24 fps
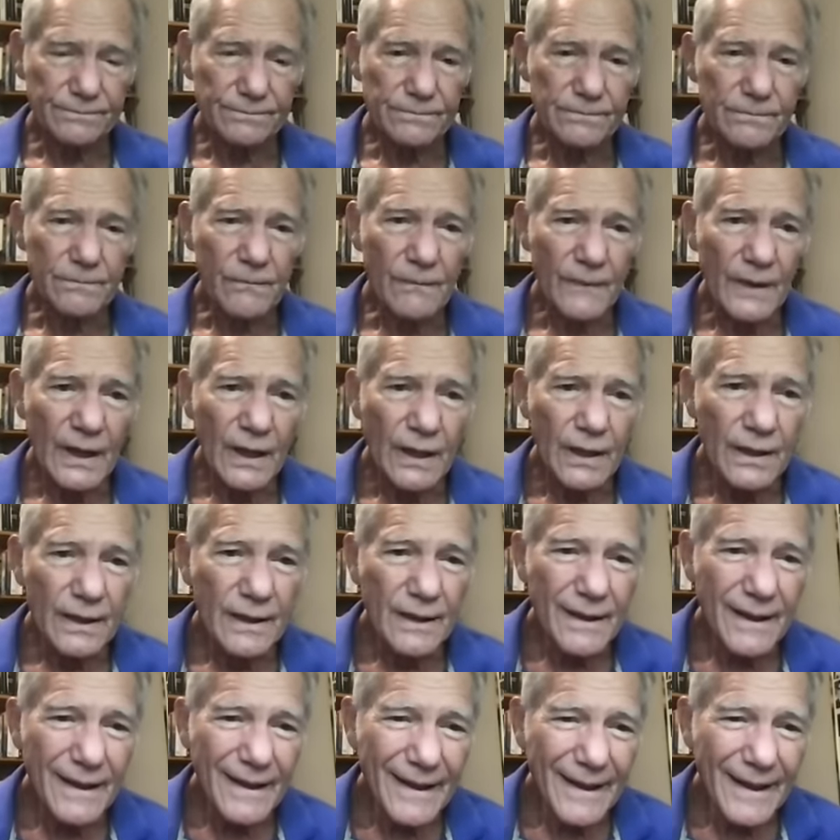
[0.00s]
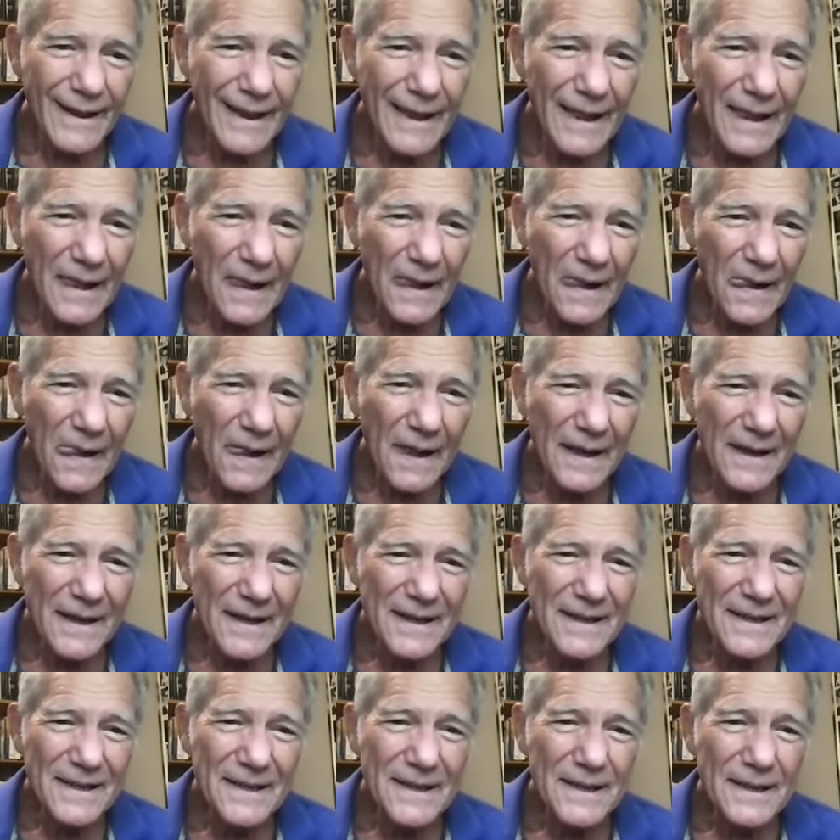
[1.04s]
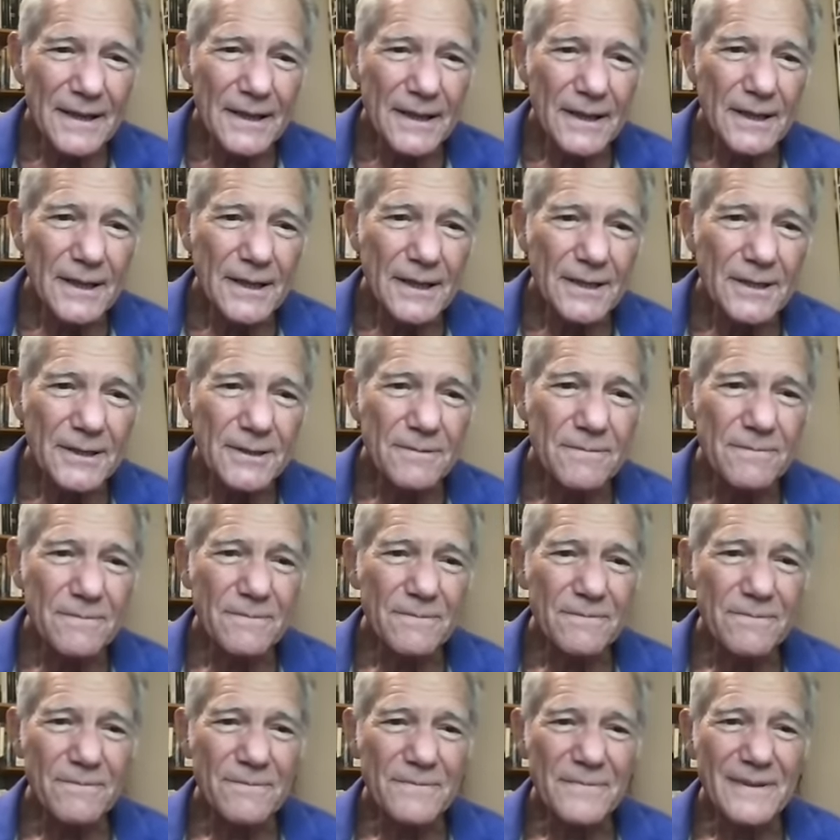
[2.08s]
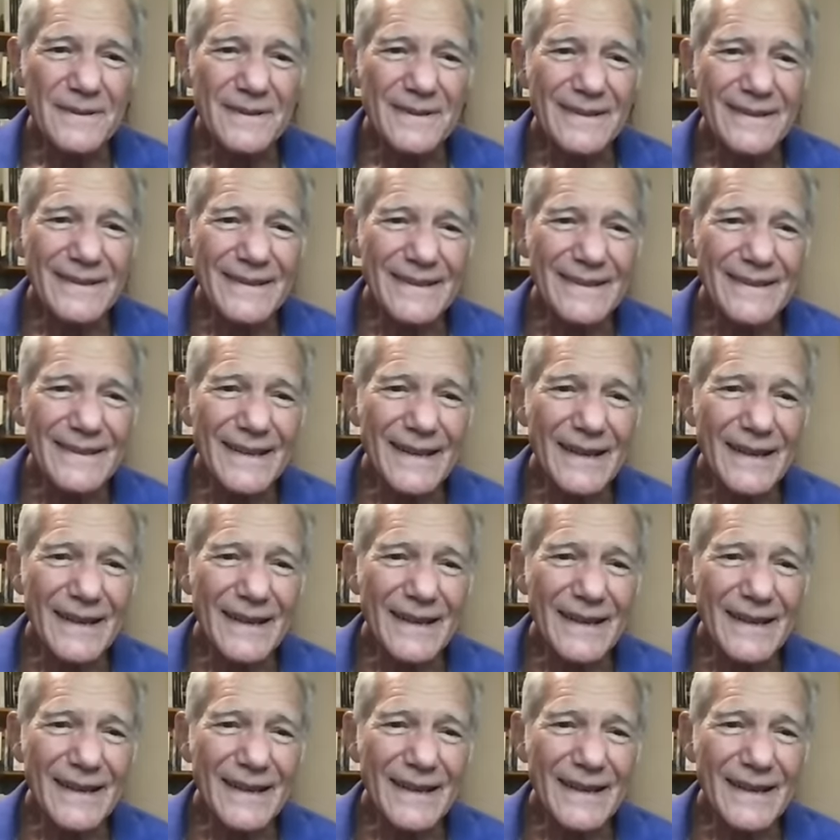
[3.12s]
No words are spoken by the person on screen.